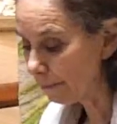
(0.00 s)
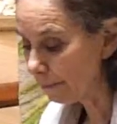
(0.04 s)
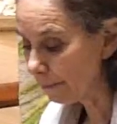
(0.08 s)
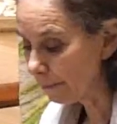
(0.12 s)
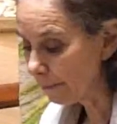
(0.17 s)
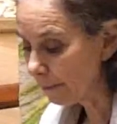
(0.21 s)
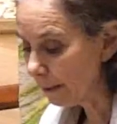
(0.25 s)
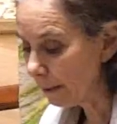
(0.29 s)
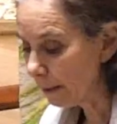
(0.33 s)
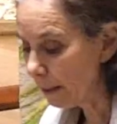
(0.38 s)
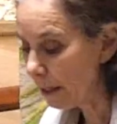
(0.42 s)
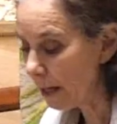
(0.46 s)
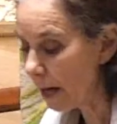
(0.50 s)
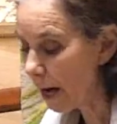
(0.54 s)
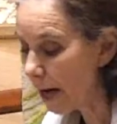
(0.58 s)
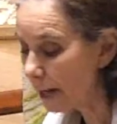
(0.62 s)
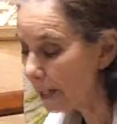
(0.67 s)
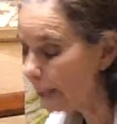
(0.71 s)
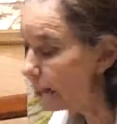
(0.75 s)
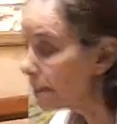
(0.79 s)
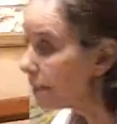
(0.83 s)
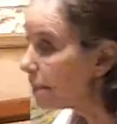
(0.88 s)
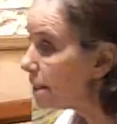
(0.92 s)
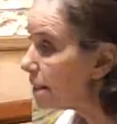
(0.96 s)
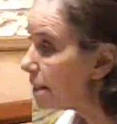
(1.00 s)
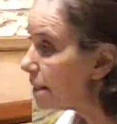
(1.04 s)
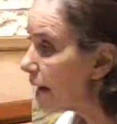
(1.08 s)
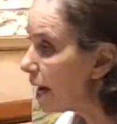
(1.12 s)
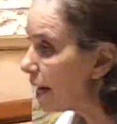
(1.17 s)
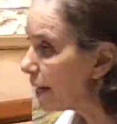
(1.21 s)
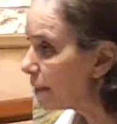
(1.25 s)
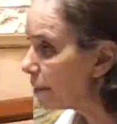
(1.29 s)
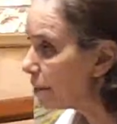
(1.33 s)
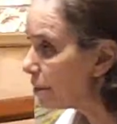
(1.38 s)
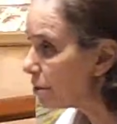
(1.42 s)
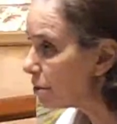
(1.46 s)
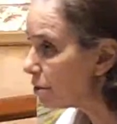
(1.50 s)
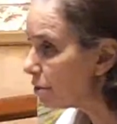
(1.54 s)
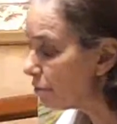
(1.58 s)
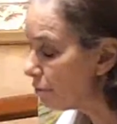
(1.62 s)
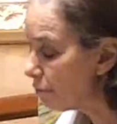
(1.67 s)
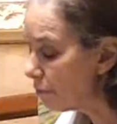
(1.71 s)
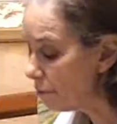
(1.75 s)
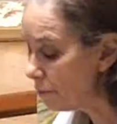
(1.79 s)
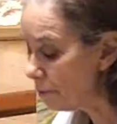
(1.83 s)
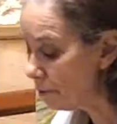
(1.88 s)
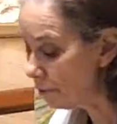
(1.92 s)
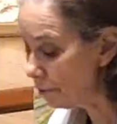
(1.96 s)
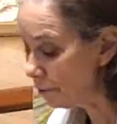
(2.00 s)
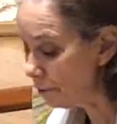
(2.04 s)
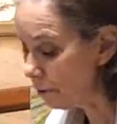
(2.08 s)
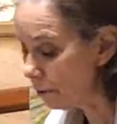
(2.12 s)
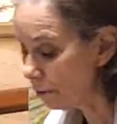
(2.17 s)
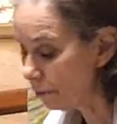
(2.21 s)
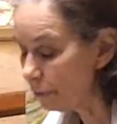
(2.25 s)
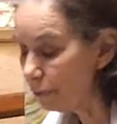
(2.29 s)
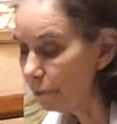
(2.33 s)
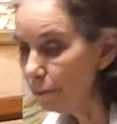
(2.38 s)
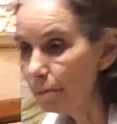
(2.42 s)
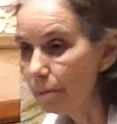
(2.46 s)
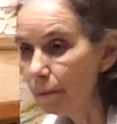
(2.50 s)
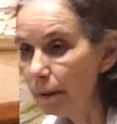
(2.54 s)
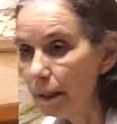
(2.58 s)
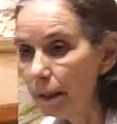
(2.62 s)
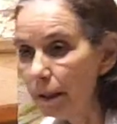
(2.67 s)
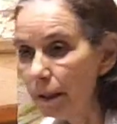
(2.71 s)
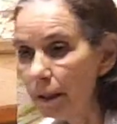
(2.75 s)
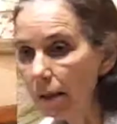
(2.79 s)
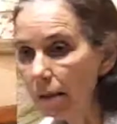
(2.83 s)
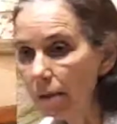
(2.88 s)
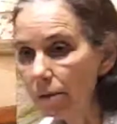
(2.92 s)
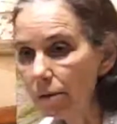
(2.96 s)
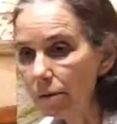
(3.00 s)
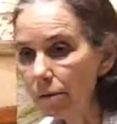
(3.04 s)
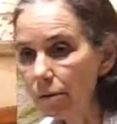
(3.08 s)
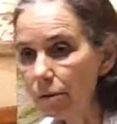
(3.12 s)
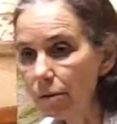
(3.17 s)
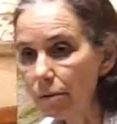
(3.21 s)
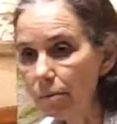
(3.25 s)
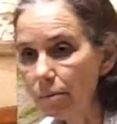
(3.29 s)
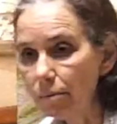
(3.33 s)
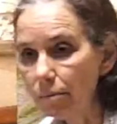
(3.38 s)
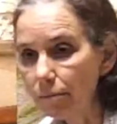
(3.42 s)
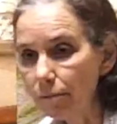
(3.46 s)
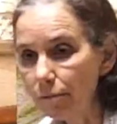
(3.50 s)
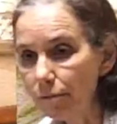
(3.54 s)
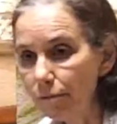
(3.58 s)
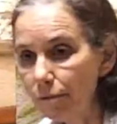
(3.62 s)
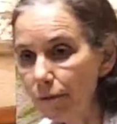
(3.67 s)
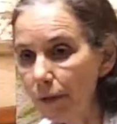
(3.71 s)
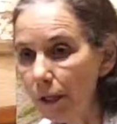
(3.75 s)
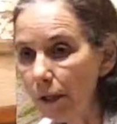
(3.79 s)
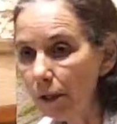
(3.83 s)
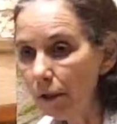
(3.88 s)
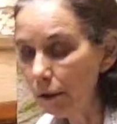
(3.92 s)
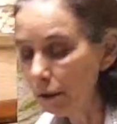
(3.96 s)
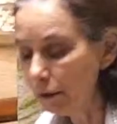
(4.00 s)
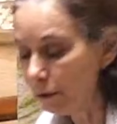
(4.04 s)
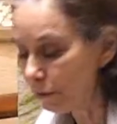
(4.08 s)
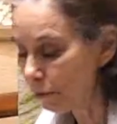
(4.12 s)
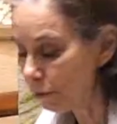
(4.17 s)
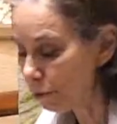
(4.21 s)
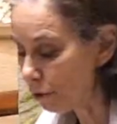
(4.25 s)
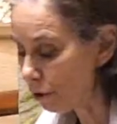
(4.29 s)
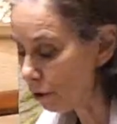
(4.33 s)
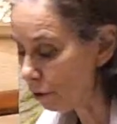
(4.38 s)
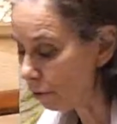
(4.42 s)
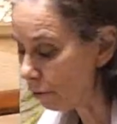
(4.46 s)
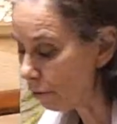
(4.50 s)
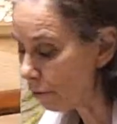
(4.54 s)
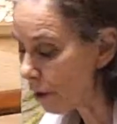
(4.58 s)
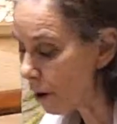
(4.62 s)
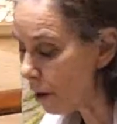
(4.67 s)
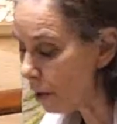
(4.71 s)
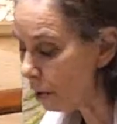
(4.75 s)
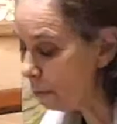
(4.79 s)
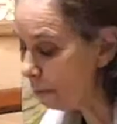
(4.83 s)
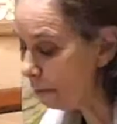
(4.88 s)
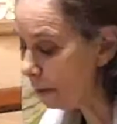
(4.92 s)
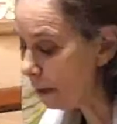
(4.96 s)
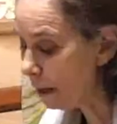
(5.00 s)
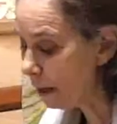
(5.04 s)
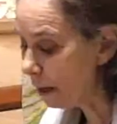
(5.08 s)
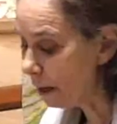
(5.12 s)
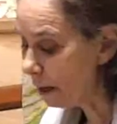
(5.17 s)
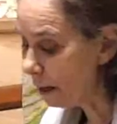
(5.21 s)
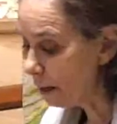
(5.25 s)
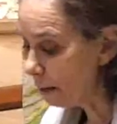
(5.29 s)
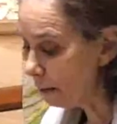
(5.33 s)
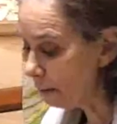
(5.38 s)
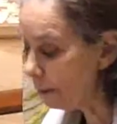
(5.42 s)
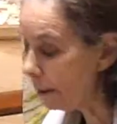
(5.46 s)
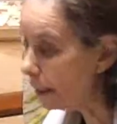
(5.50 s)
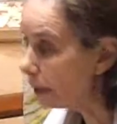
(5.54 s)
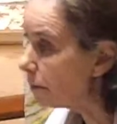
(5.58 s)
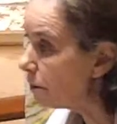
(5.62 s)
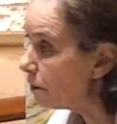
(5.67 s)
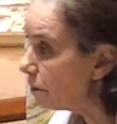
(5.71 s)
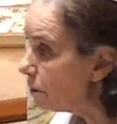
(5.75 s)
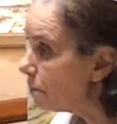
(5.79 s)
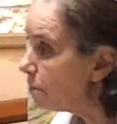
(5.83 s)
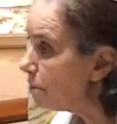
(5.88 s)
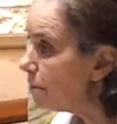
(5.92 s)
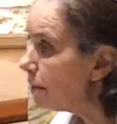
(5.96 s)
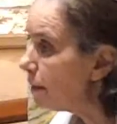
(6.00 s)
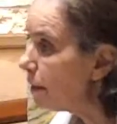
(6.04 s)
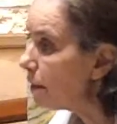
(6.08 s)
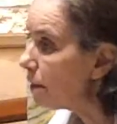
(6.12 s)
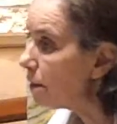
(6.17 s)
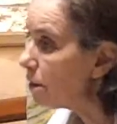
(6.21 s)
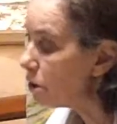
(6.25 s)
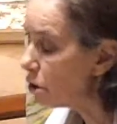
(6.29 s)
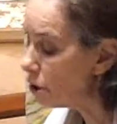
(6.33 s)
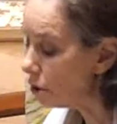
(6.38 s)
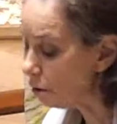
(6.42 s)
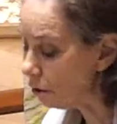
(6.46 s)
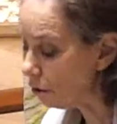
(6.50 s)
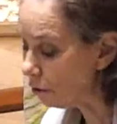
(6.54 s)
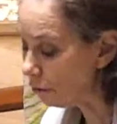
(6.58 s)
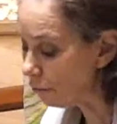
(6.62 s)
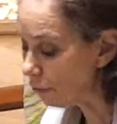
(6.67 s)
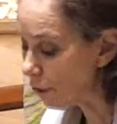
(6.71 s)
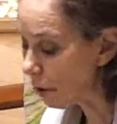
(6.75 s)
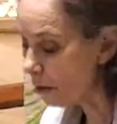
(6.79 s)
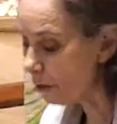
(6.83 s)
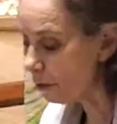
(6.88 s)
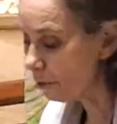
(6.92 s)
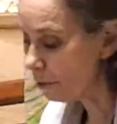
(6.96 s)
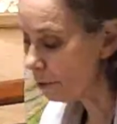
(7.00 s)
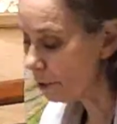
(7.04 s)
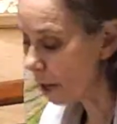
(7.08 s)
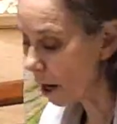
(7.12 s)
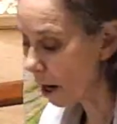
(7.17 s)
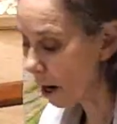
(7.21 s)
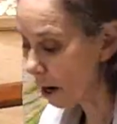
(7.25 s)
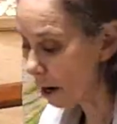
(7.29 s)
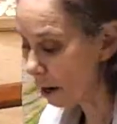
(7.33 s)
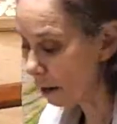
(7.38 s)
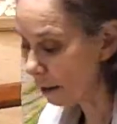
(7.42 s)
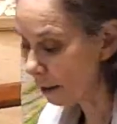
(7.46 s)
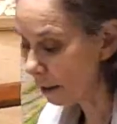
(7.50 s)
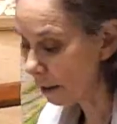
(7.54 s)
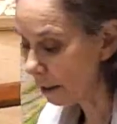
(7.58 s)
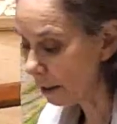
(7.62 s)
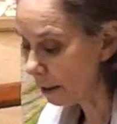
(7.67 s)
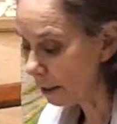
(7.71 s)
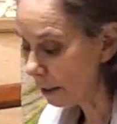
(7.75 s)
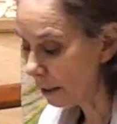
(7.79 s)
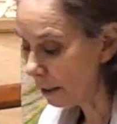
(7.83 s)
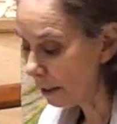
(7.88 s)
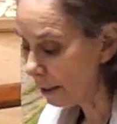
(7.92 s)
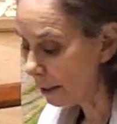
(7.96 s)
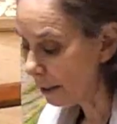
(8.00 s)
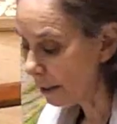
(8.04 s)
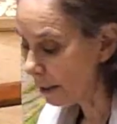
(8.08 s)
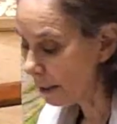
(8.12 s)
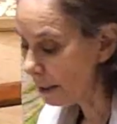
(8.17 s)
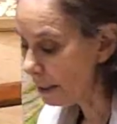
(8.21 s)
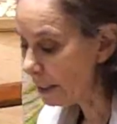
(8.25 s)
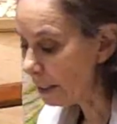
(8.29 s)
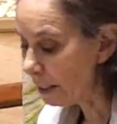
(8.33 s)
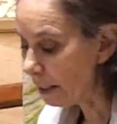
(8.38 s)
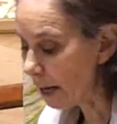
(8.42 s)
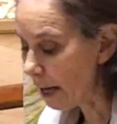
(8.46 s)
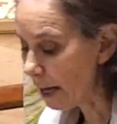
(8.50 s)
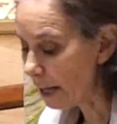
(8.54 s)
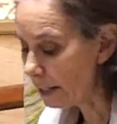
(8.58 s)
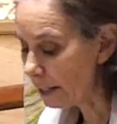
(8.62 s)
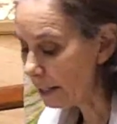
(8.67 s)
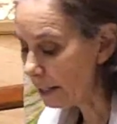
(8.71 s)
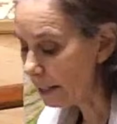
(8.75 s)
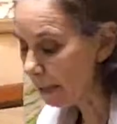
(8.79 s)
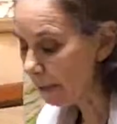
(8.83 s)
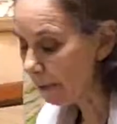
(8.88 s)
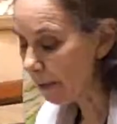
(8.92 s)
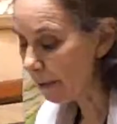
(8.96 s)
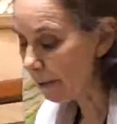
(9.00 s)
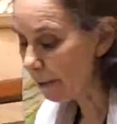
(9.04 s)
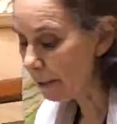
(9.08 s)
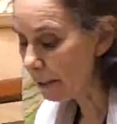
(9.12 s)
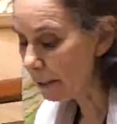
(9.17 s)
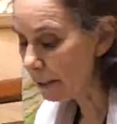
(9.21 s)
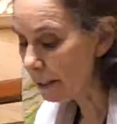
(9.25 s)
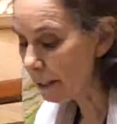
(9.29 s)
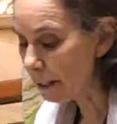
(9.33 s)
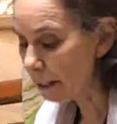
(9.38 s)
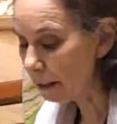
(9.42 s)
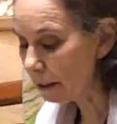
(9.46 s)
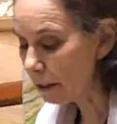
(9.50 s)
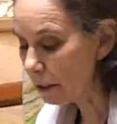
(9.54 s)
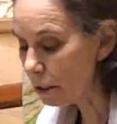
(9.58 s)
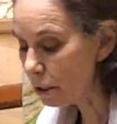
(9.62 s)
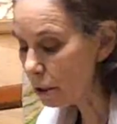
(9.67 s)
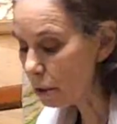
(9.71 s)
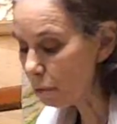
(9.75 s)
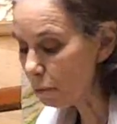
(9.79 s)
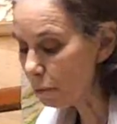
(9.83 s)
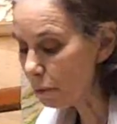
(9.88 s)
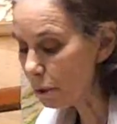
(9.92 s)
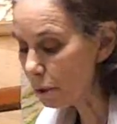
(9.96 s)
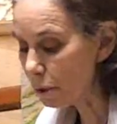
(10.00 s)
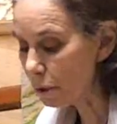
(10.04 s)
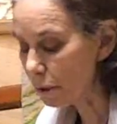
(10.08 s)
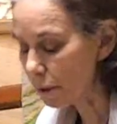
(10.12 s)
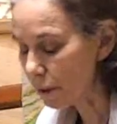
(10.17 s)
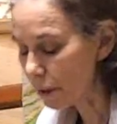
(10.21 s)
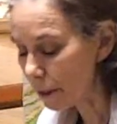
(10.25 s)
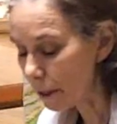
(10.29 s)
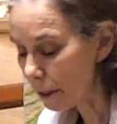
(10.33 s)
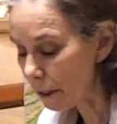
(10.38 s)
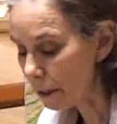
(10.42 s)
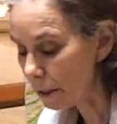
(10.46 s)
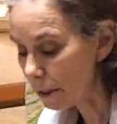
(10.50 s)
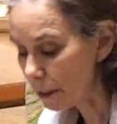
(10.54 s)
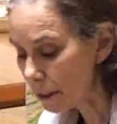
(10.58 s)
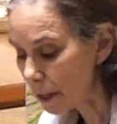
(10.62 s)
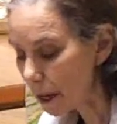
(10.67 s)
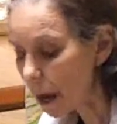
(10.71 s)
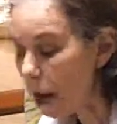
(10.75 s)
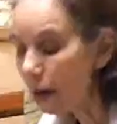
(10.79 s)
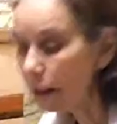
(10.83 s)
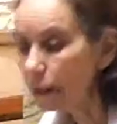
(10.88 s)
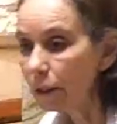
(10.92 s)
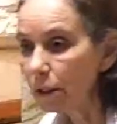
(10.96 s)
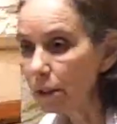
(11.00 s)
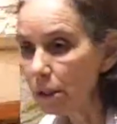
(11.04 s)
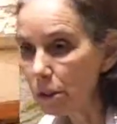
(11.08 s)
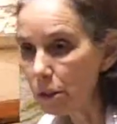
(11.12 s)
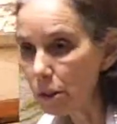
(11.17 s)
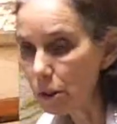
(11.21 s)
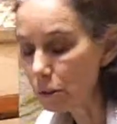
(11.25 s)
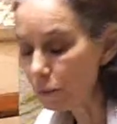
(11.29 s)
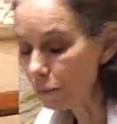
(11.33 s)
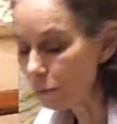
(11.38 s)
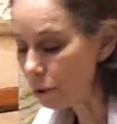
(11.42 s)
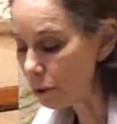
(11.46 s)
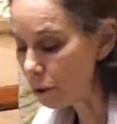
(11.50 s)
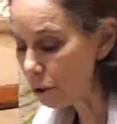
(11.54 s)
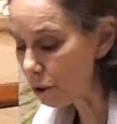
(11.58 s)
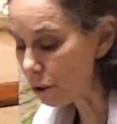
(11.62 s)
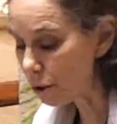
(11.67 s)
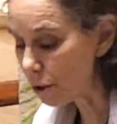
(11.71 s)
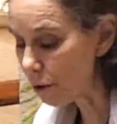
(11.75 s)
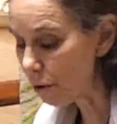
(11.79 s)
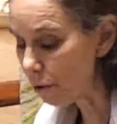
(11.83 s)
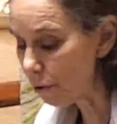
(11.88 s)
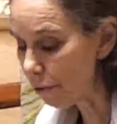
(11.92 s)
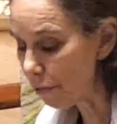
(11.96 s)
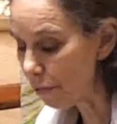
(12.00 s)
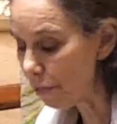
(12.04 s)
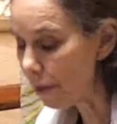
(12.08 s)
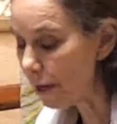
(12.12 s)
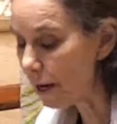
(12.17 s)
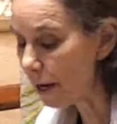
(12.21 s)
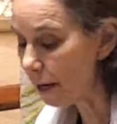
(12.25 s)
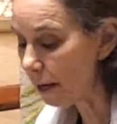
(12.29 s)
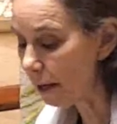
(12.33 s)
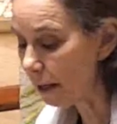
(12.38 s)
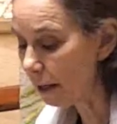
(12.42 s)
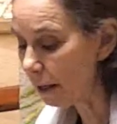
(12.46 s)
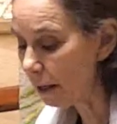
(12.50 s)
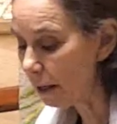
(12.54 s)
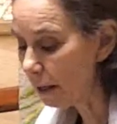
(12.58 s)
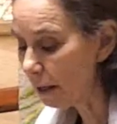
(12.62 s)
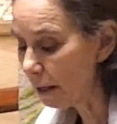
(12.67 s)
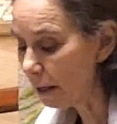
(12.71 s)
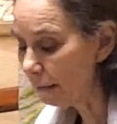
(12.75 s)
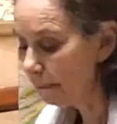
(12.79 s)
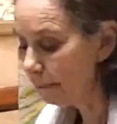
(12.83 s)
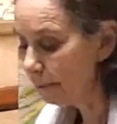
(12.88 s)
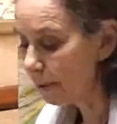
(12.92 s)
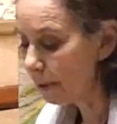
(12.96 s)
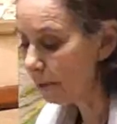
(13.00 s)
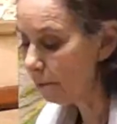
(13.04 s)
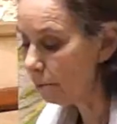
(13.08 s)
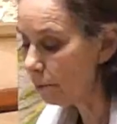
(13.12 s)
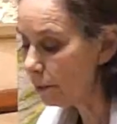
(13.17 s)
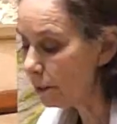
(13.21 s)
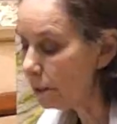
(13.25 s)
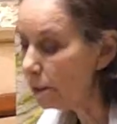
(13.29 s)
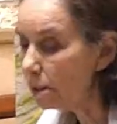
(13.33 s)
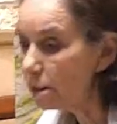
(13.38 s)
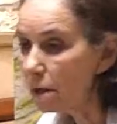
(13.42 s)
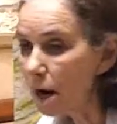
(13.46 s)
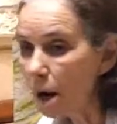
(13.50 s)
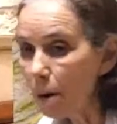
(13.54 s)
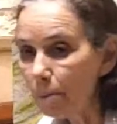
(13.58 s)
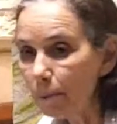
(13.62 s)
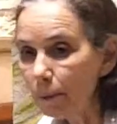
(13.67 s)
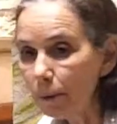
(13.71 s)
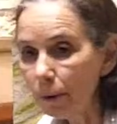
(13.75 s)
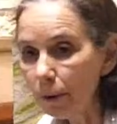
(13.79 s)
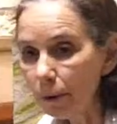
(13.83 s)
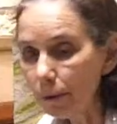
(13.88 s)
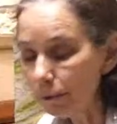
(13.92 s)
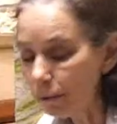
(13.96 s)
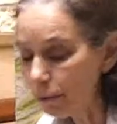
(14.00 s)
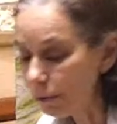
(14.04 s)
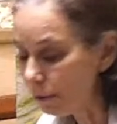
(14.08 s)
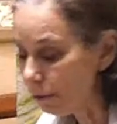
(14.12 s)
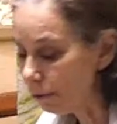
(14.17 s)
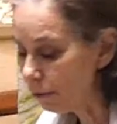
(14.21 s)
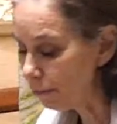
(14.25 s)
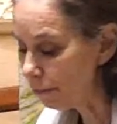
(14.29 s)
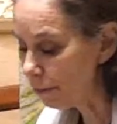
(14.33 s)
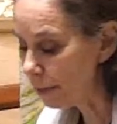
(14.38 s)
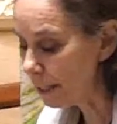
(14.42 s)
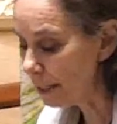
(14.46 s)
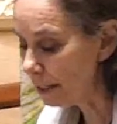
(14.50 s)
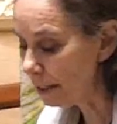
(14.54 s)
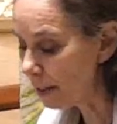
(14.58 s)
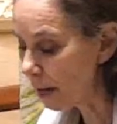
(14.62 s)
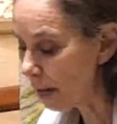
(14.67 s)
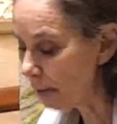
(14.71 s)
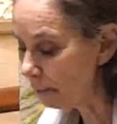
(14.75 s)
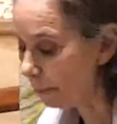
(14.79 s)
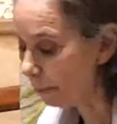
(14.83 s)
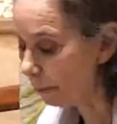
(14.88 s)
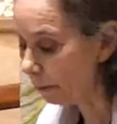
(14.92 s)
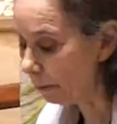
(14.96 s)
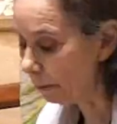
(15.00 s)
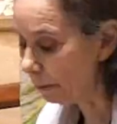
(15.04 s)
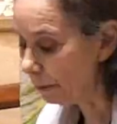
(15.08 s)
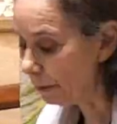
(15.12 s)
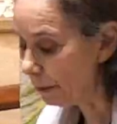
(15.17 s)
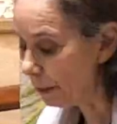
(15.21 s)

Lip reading: He understands the root, not meaning to feel or to grope, but to mean to grow dark, indicating that the darkness was so thick, it was doubled and redoubled